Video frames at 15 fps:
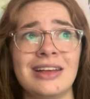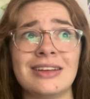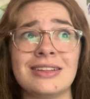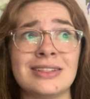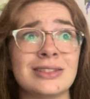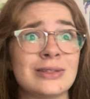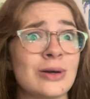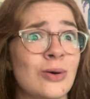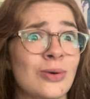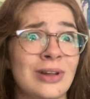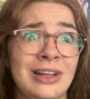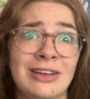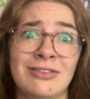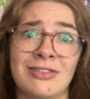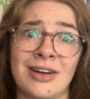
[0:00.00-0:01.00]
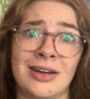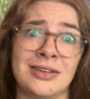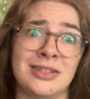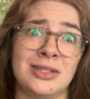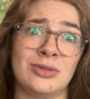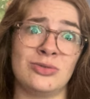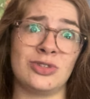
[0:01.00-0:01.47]
it's totally fine
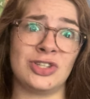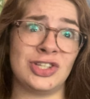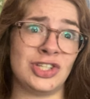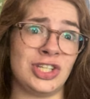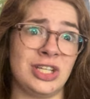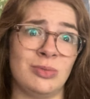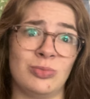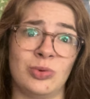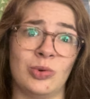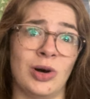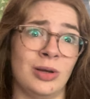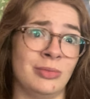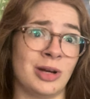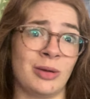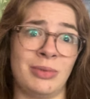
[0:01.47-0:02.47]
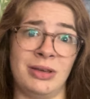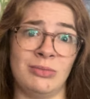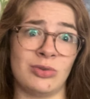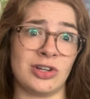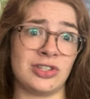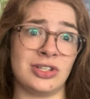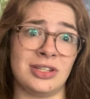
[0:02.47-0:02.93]
to use cheap Walmart
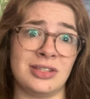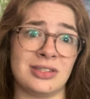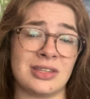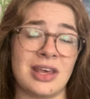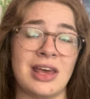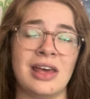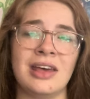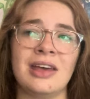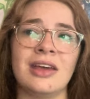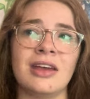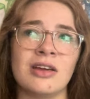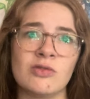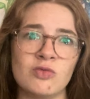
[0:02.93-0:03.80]
paintbrushes. It